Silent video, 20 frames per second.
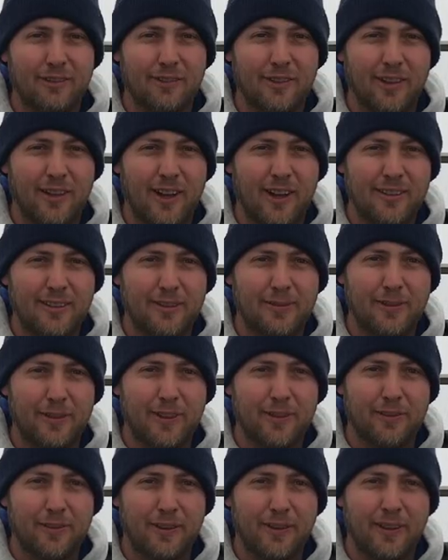The
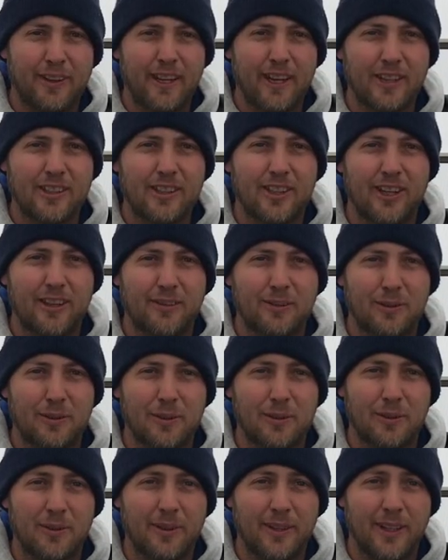philosophy for the Exshaw
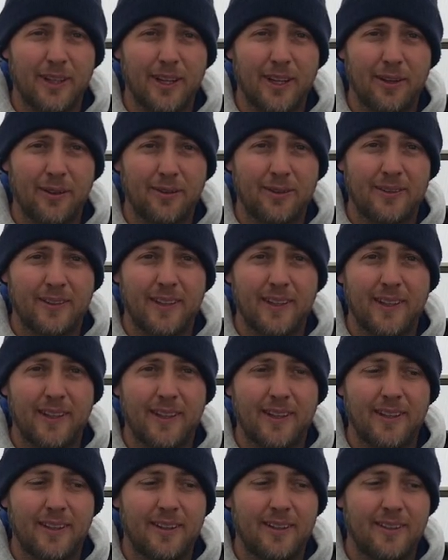School greenhouse
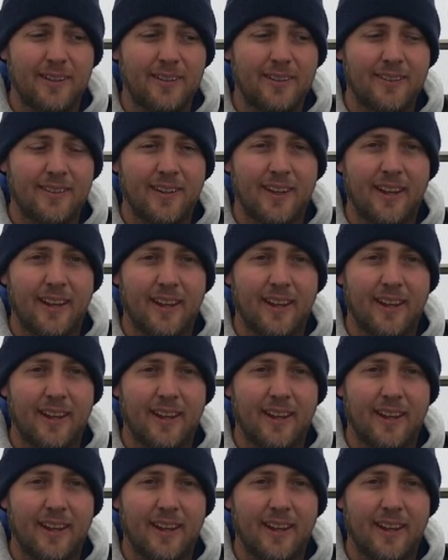is